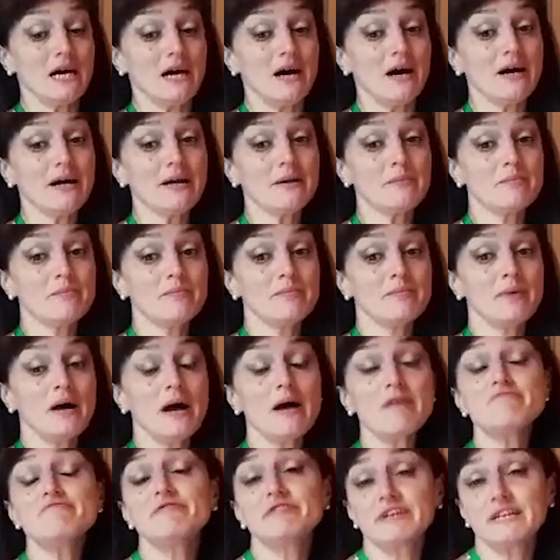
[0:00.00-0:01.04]
I'm
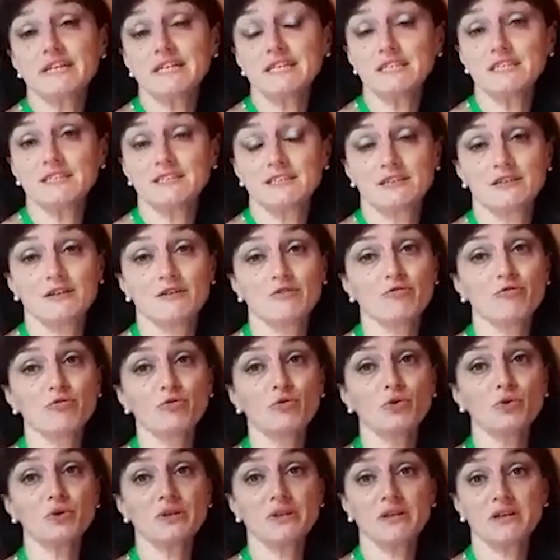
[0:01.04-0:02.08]
afraid,
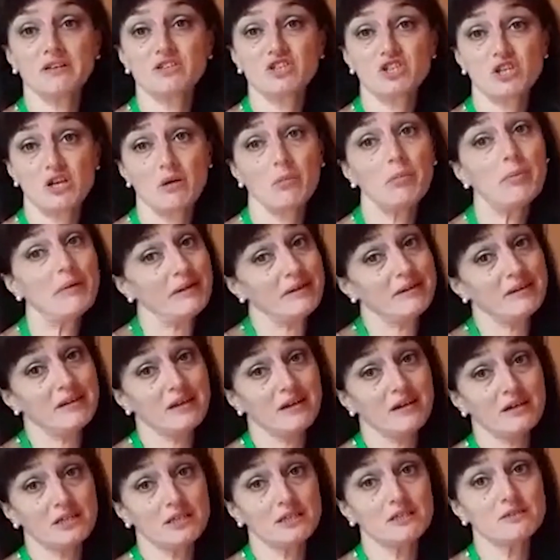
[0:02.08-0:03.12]
for the
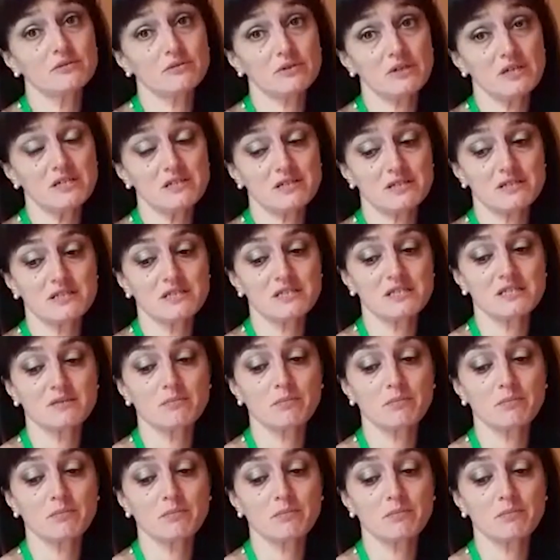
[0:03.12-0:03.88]
geopolitical reasons.